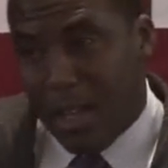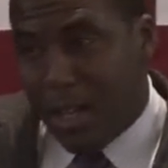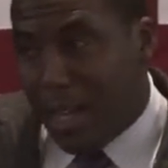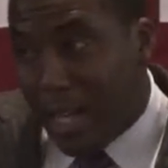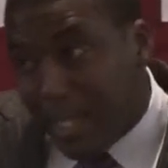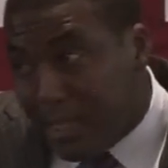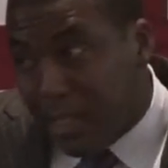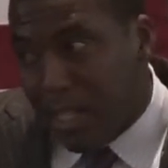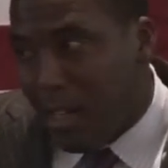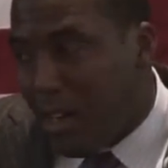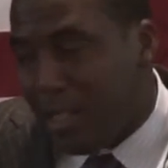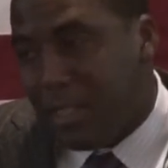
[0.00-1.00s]
Honestly,
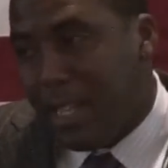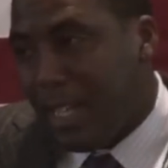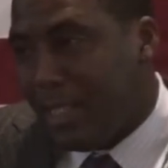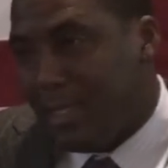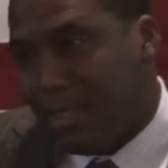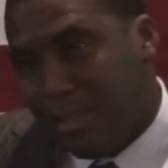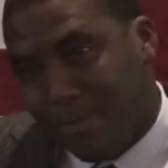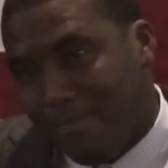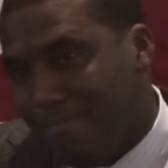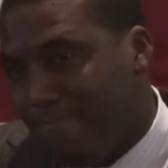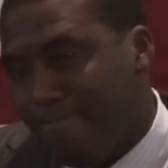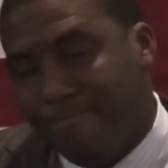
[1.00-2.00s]
all the things,
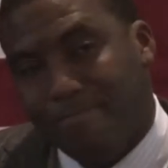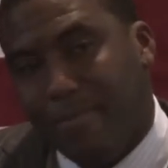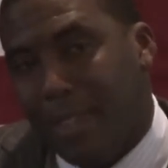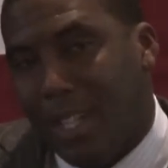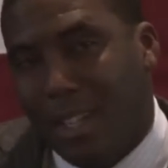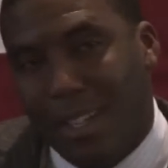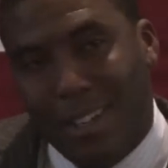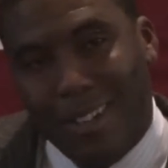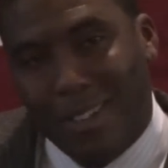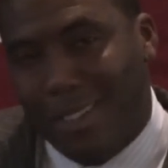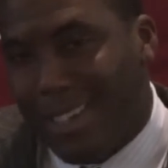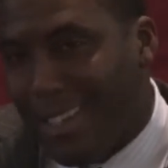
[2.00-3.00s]
you
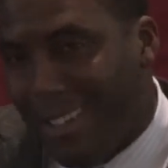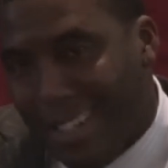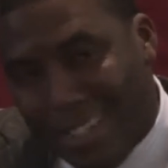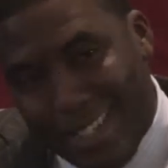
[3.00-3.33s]
know, all the